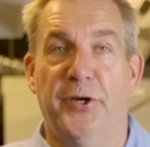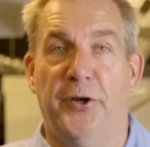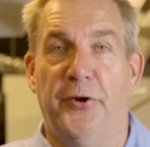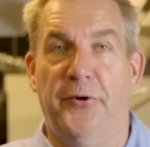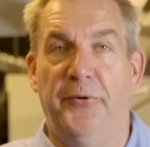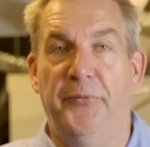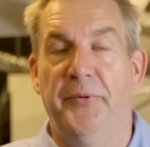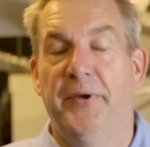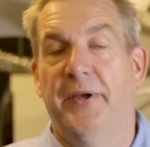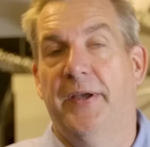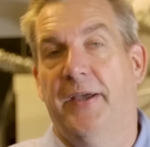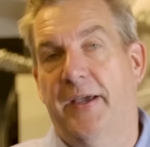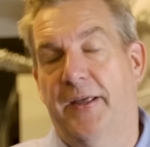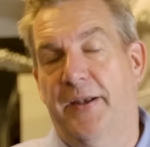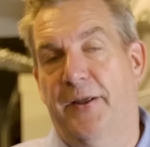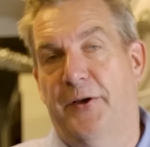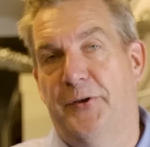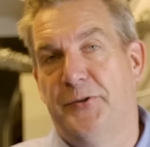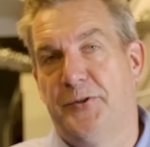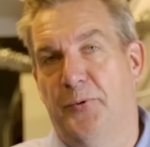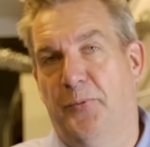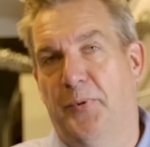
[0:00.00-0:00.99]
other and
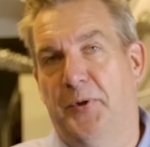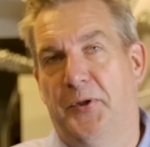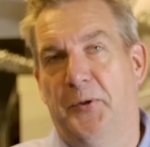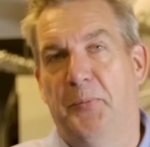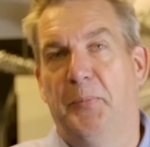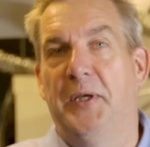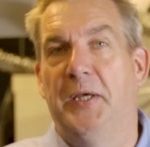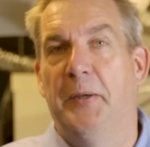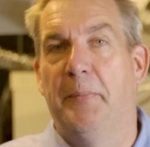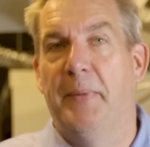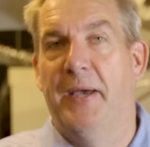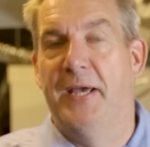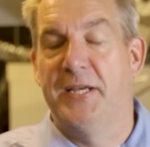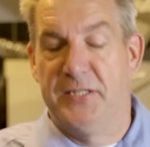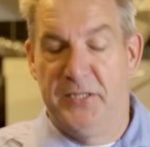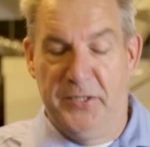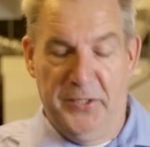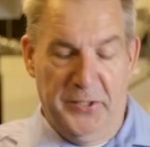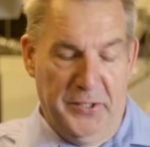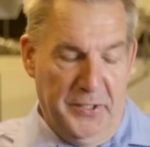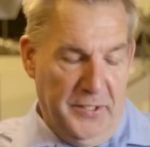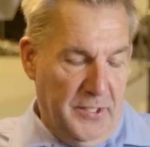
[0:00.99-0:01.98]
also with the BMS.